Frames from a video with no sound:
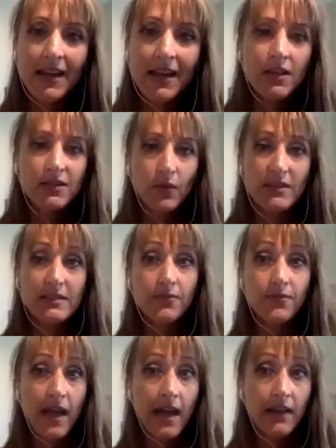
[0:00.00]
So it's the
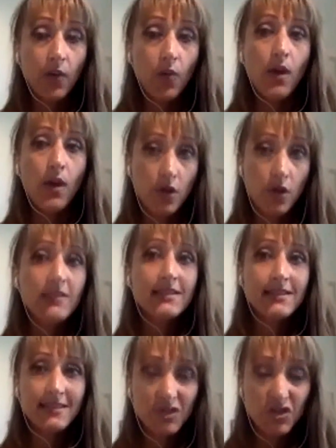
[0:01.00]
fact that one
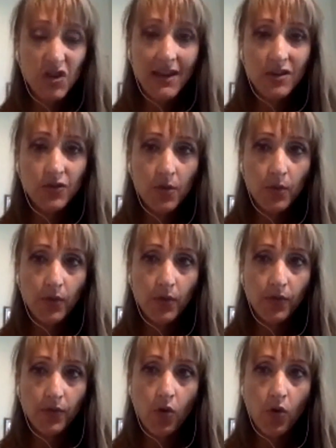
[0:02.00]
notices a change from
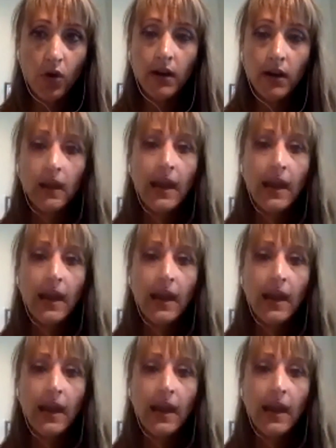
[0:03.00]
before,